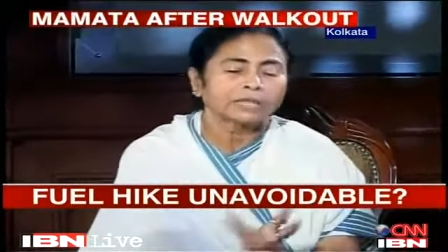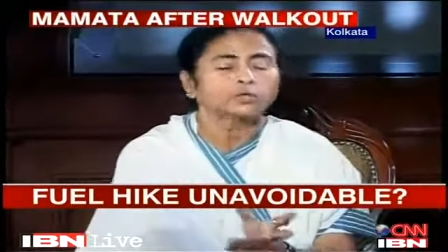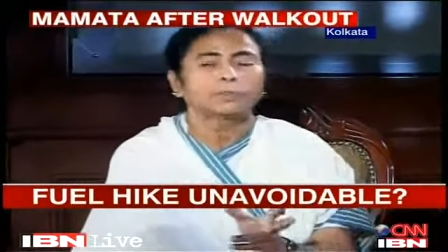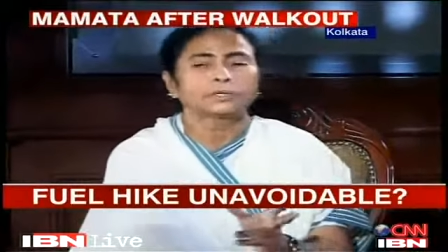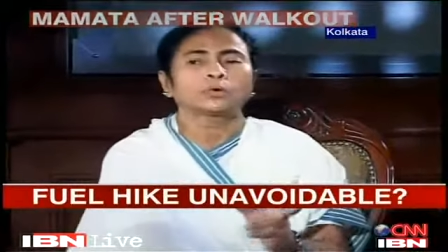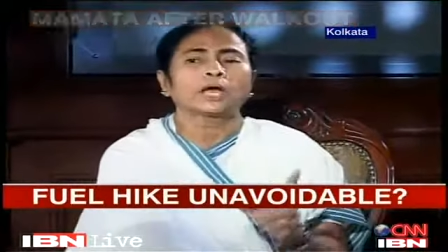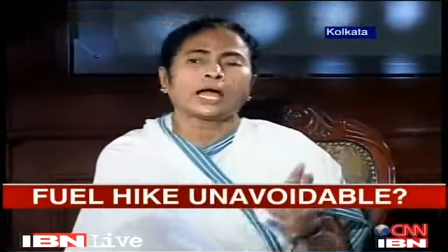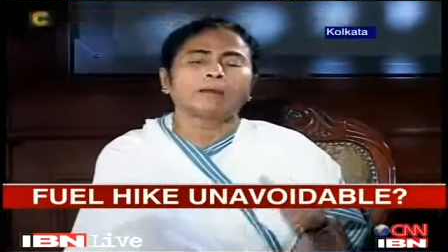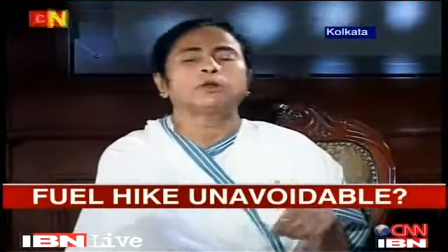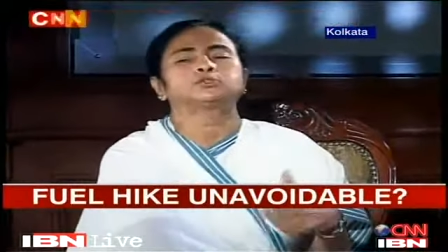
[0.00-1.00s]
Argument. Okay,
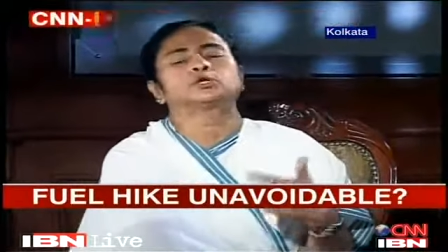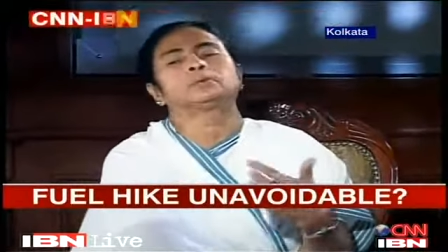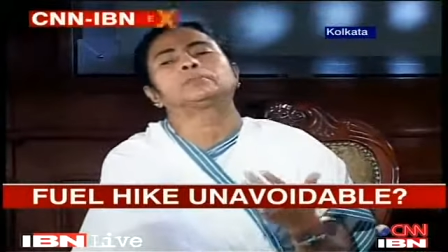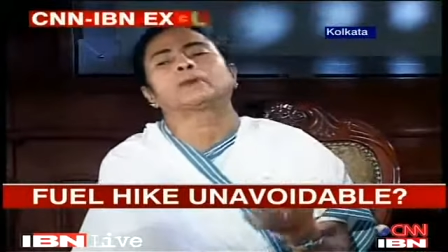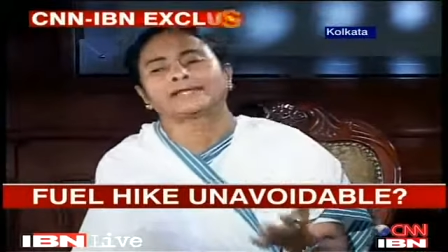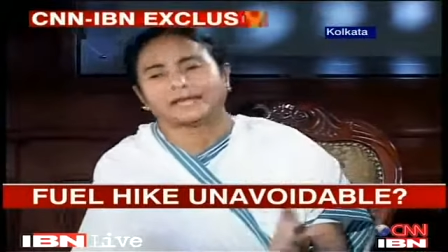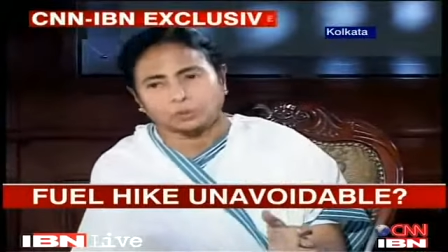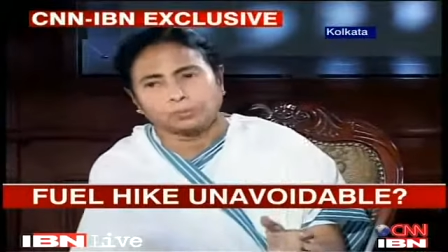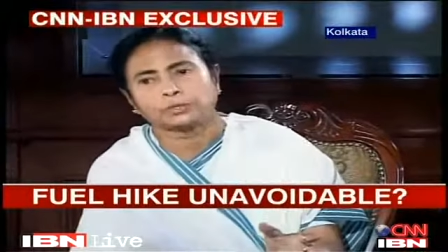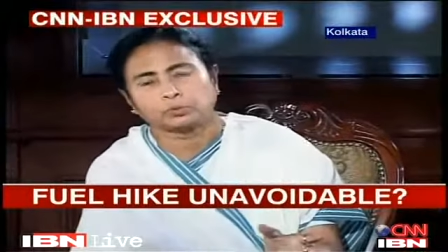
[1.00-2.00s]
I am also giving my argument